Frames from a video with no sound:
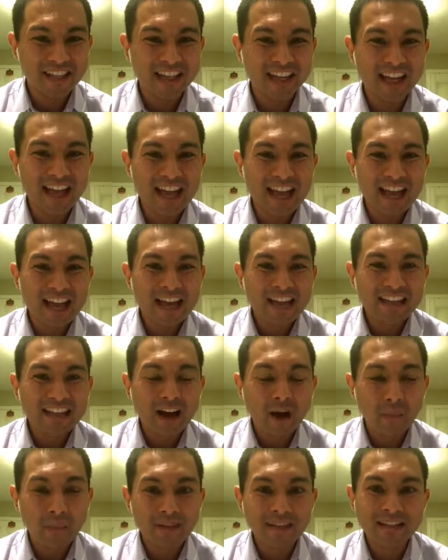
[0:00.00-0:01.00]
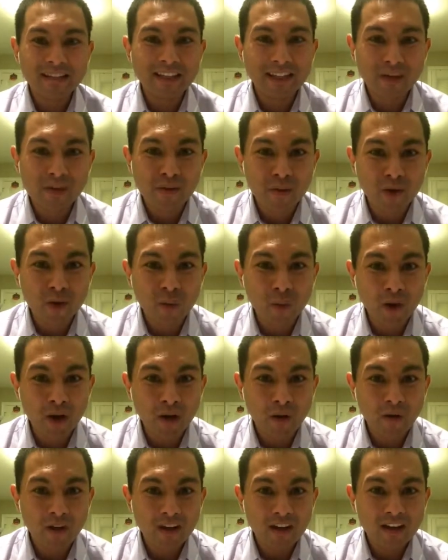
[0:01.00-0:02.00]
to help us think through,
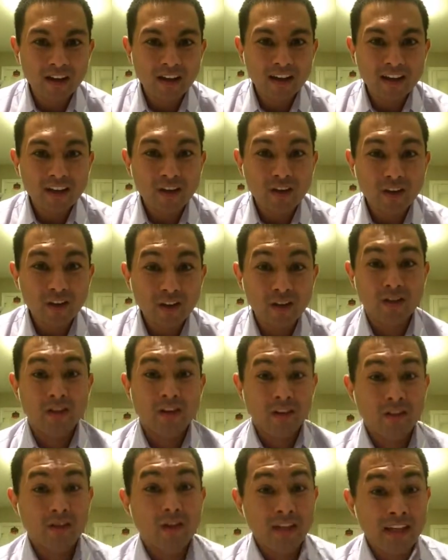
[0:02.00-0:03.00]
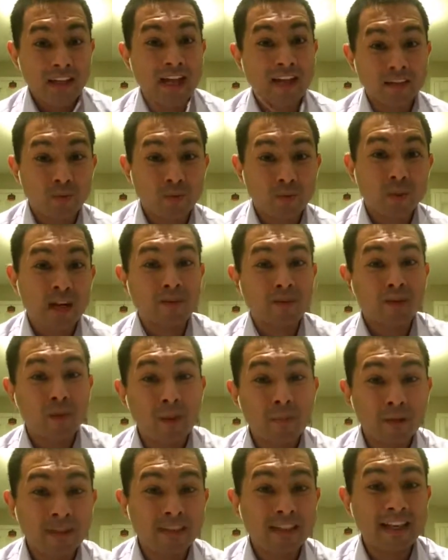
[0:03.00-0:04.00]
well, yes, we have to
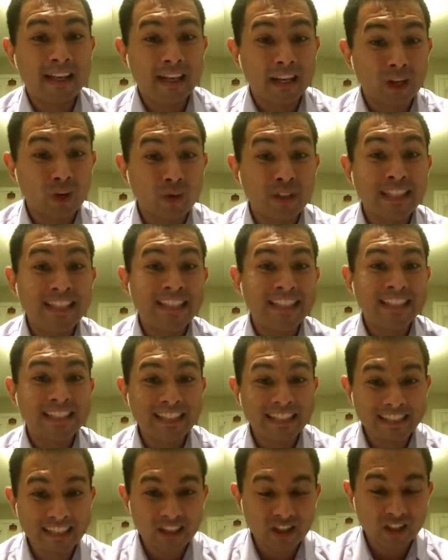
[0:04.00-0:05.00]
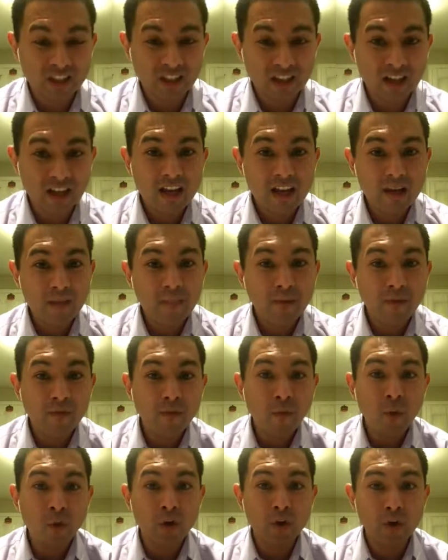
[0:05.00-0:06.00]
rubber stamp and agree to the decision,
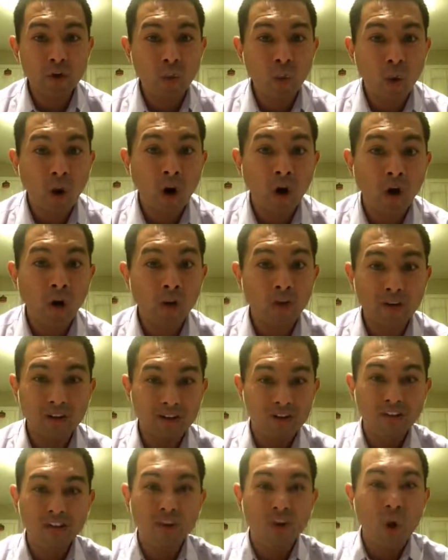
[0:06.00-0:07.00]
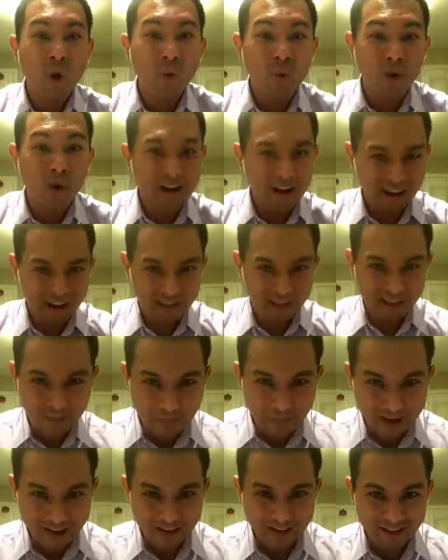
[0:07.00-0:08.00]
before you all just go run and
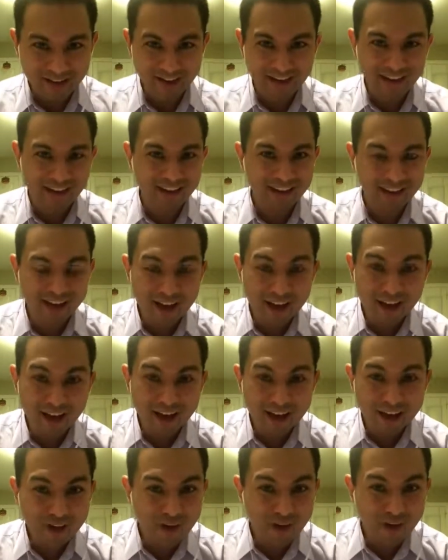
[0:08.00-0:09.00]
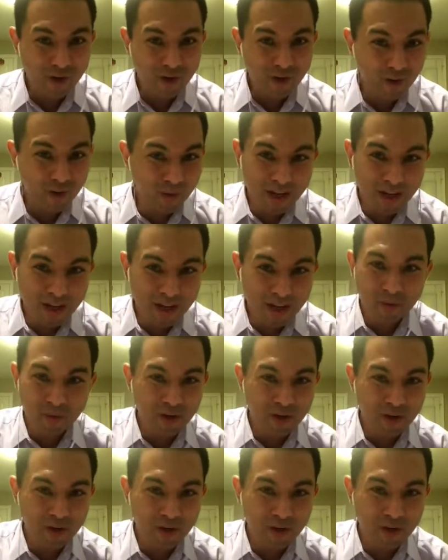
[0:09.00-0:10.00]
expand. And,
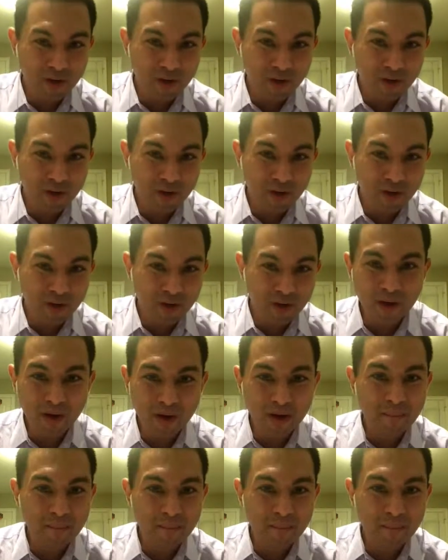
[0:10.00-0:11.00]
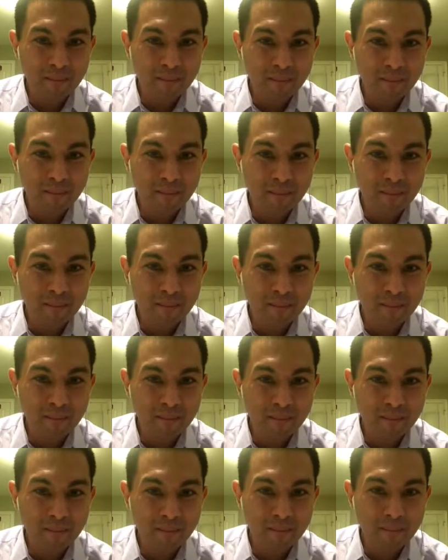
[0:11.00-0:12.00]
again, we're young, ambitious, we're
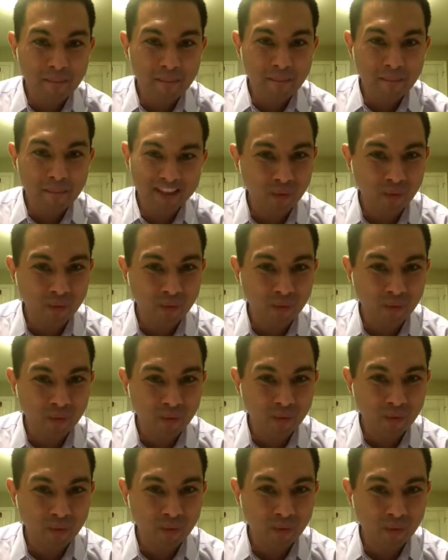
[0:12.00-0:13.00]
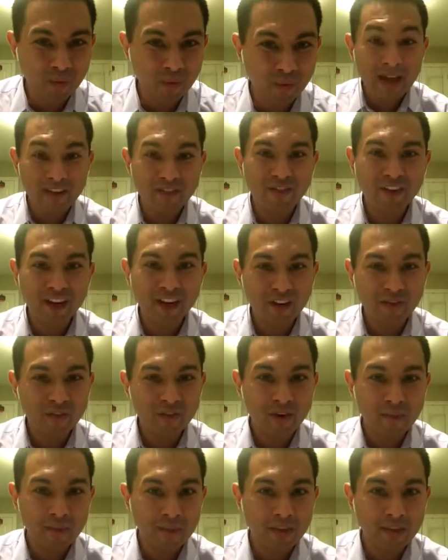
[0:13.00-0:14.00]
22-year-old, but definitely have
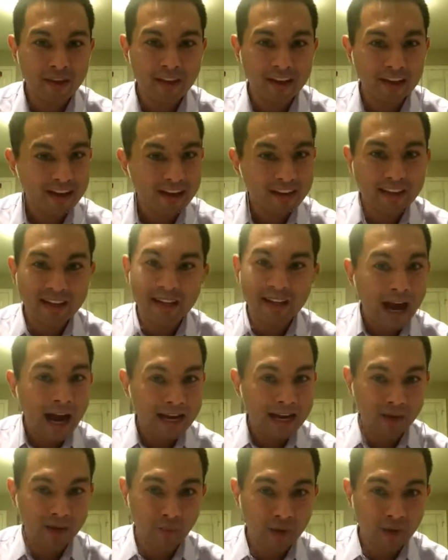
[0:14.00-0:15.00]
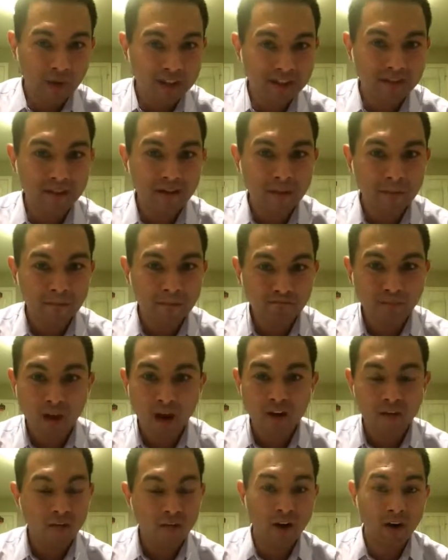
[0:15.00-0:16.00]
benefited from the guided
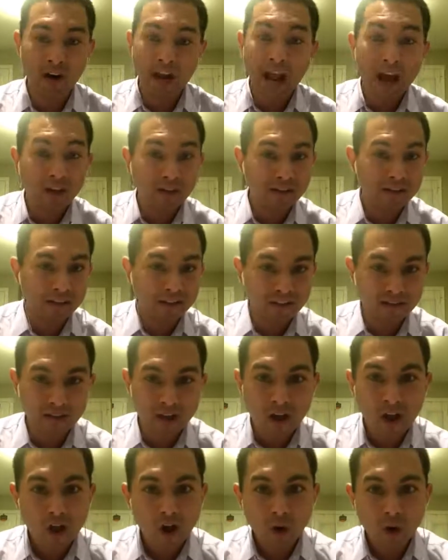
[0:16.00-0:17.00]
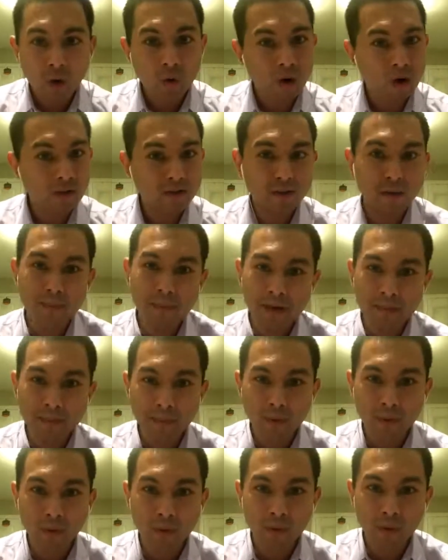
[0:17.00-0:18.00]
wisdom of our elders, who are also
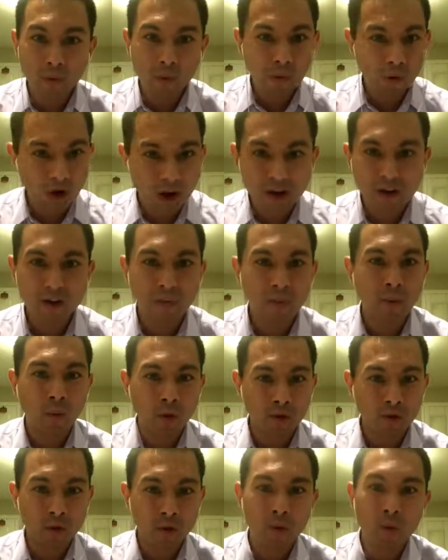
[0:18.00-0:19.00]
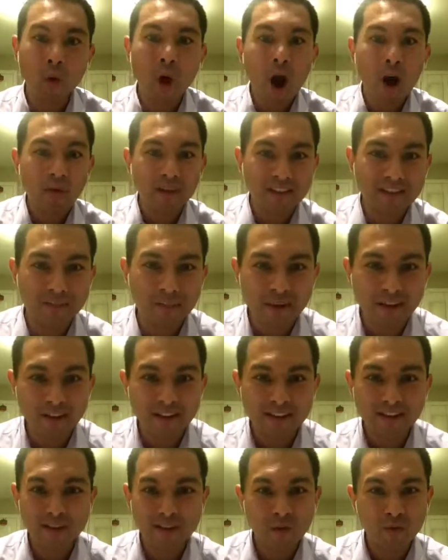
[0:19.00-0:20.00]
people who are on our board, who are
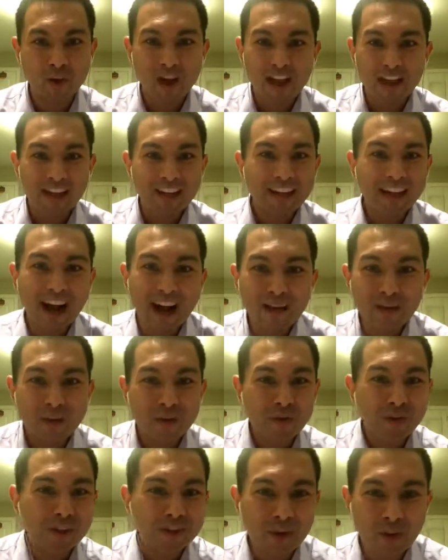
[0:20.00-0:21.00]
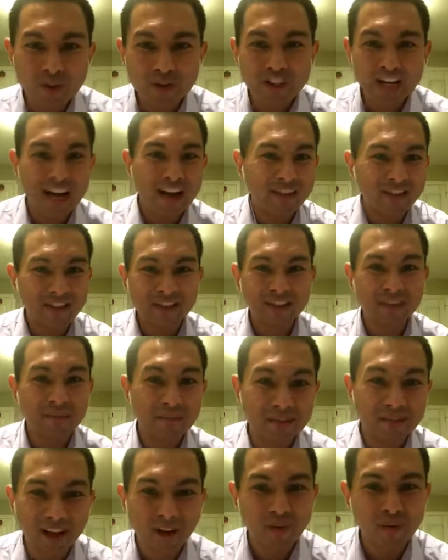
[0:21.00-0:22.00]
experienced, who've gone through these own challenges
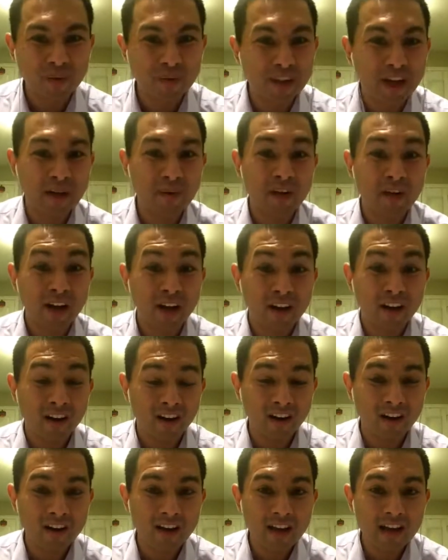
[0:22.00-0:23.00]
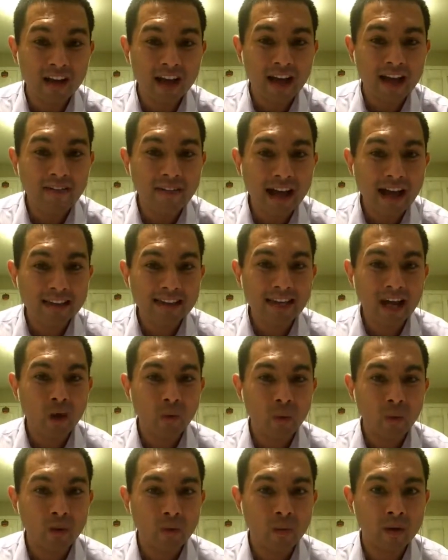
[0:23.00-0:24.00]
themselves when they were younger. And that's how we
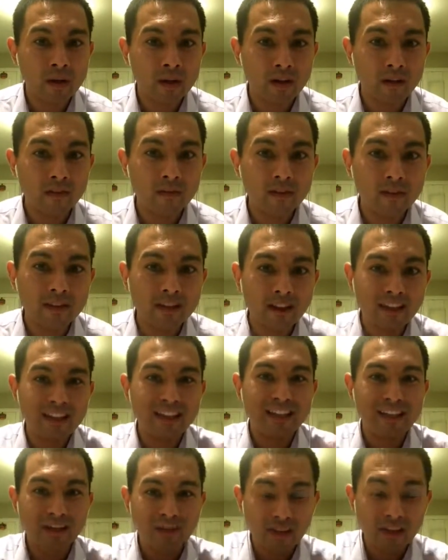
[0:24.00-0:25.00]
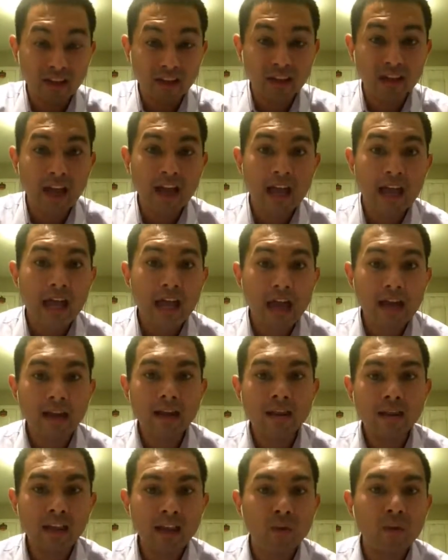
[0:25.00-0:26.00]
would have done it differently. And I
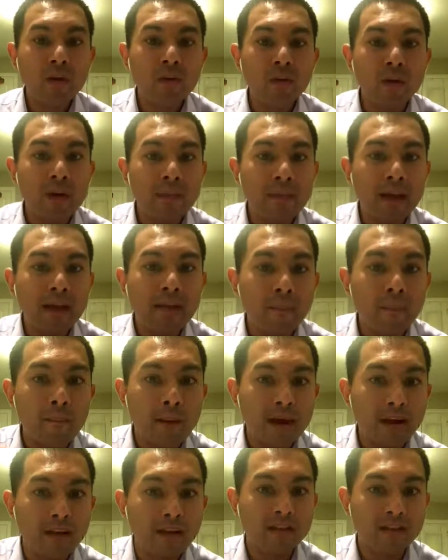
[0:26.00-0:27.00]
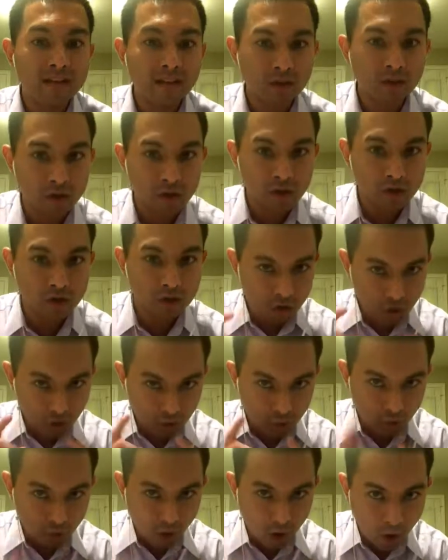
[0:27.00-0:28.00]
think we would have made the better decision to
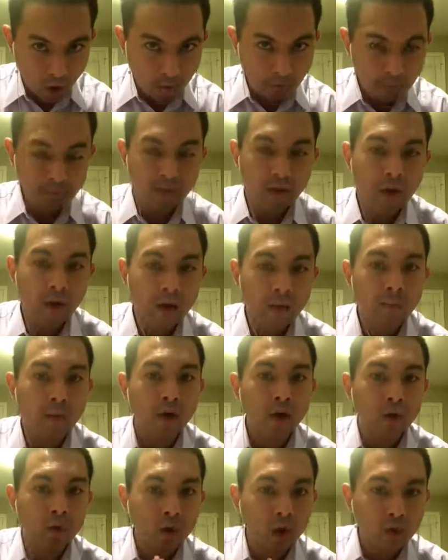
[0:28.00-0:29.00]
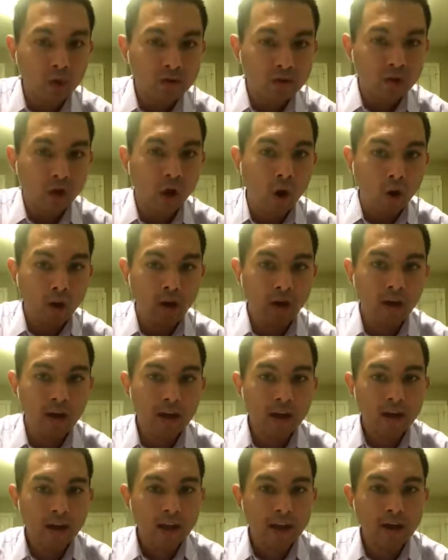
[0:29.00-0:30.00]
grow, but grow slower
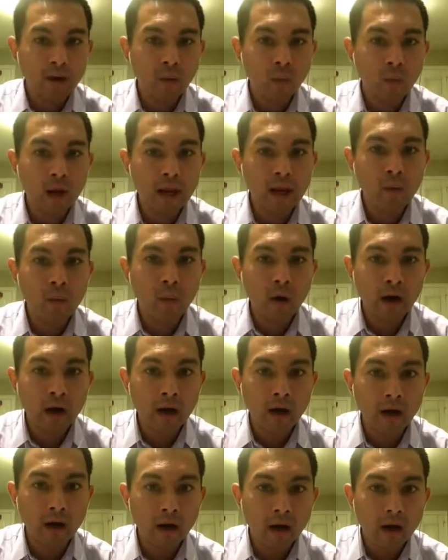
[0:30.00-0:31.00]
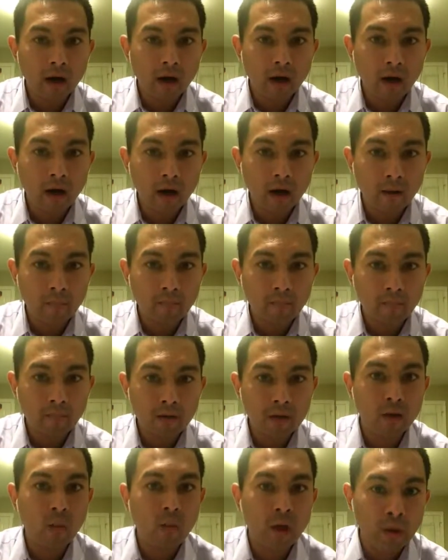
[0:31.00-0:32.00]
in a way where,
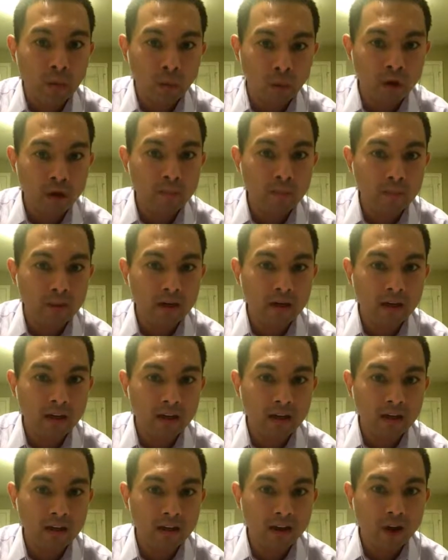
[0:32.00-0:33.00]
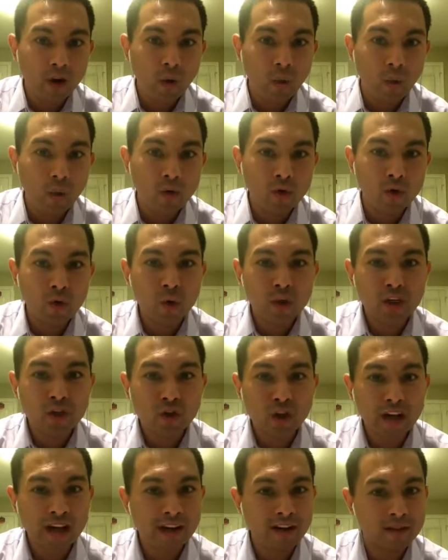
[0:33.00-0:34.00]
we wouldn't be doing
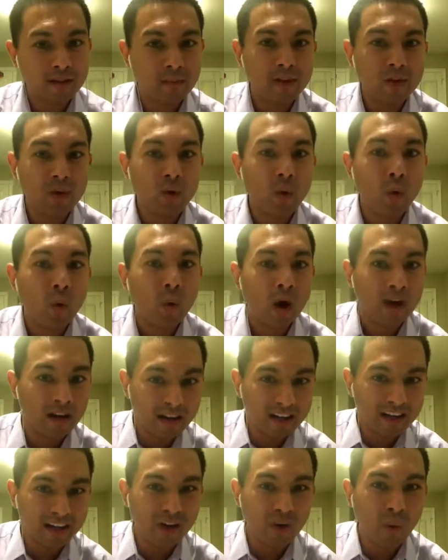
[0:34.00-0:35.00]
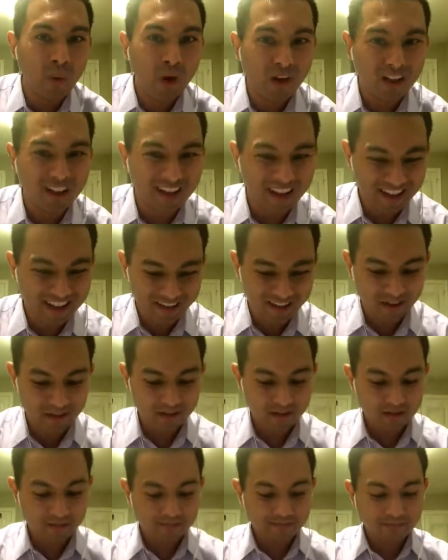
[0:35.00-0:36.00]
trade-offs between quantity and quality.
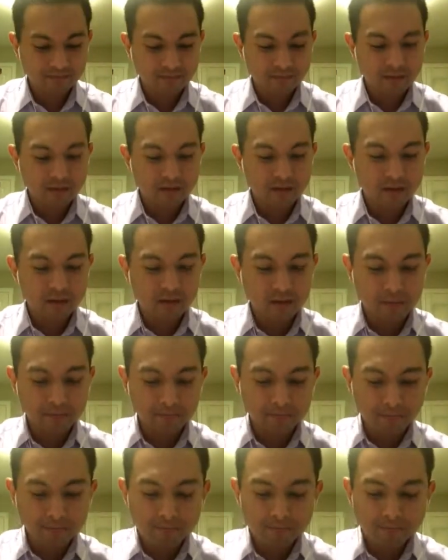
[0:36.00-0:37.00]
Would